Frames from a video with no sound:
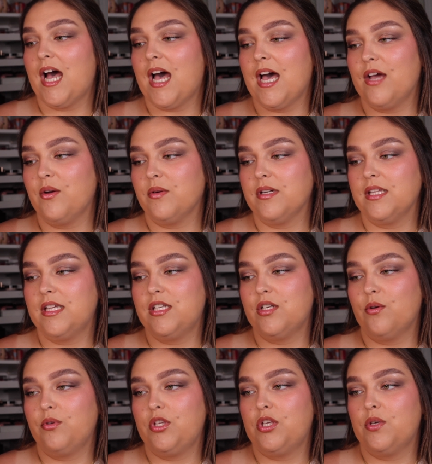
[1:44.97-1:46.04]
I really
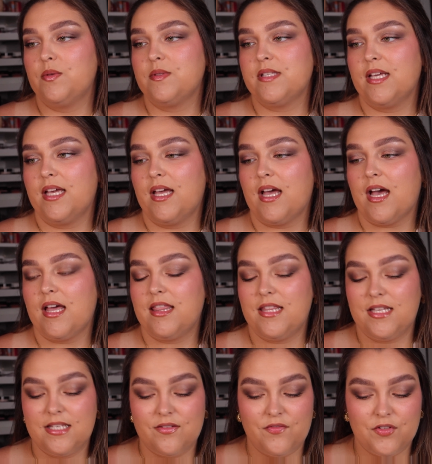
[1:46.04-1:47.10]
don't use it. I
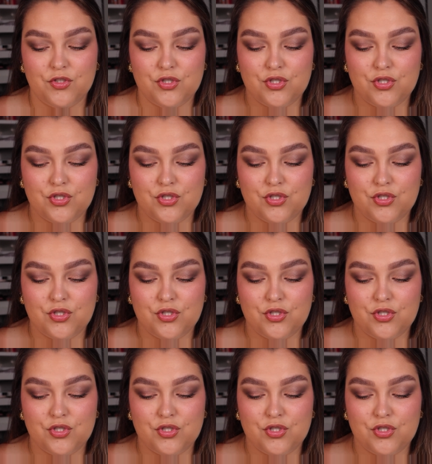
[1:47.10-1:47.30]
think it feels